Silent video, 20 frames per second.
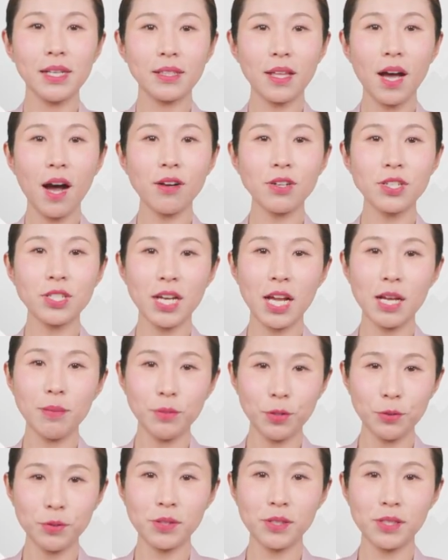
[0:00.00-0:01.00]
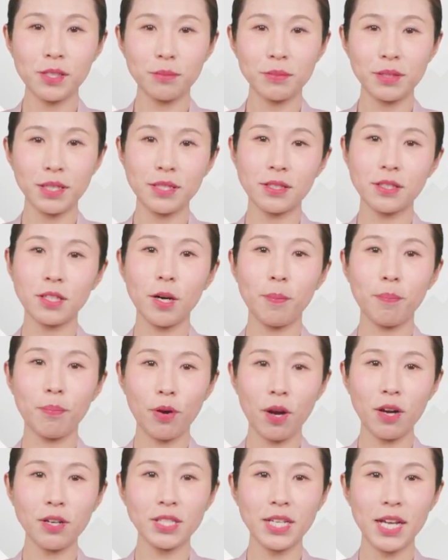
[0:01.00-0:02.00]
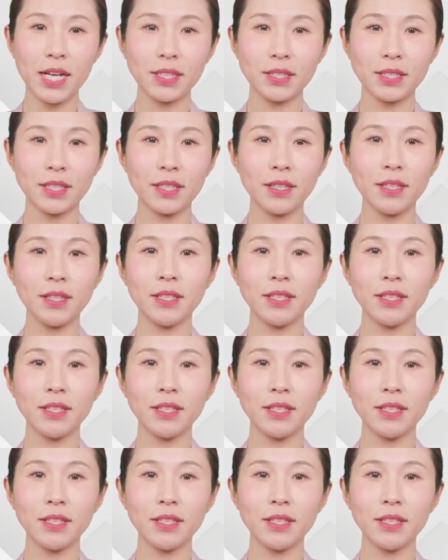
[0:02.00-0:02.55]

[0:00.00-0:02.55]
Tangshan Museum is a project